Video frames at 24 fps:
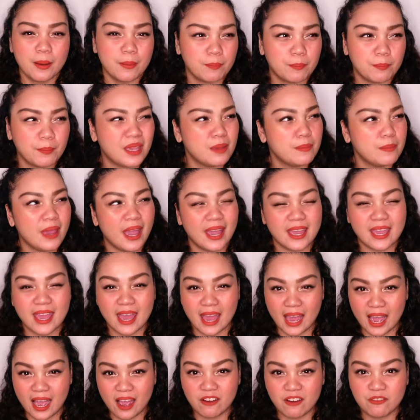maybe I
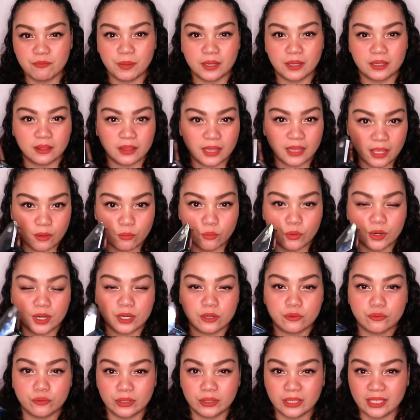have, but they
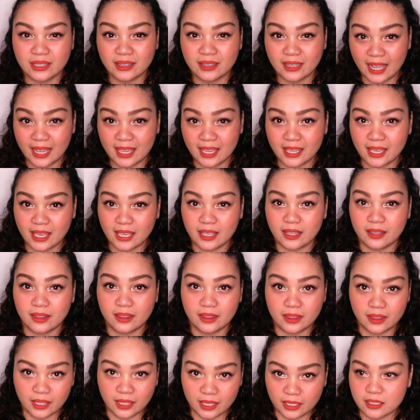weren't really liking
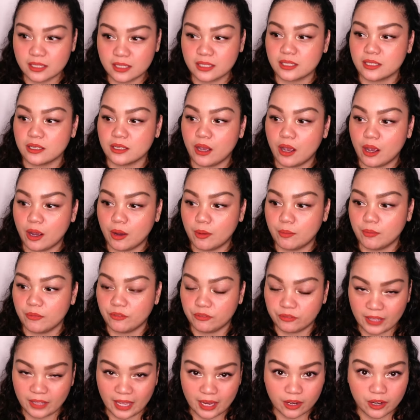this
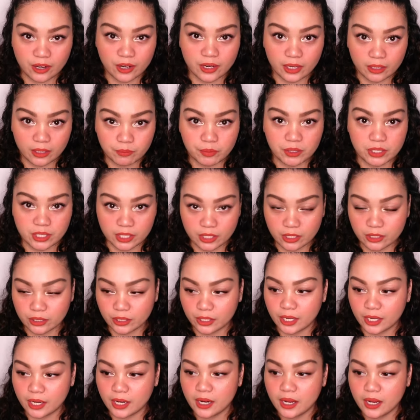flanker in
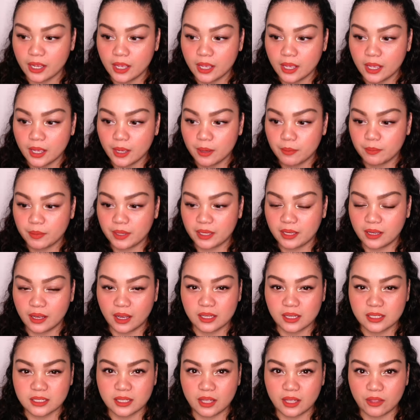particular,
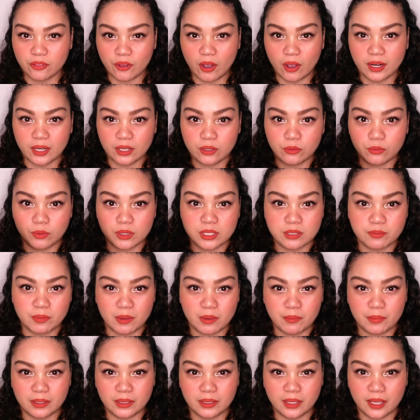because they thought it was
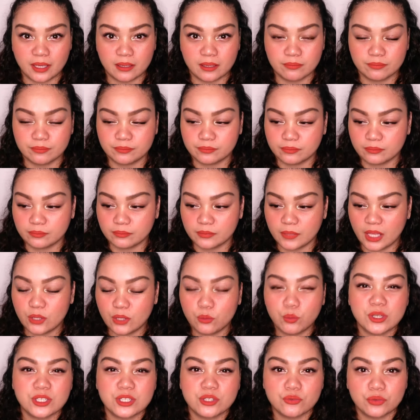maybe like, it
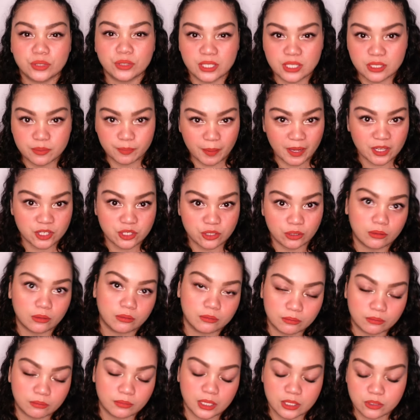wasn't really special.
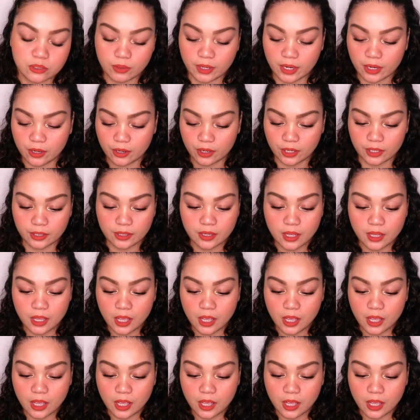That's what I heard.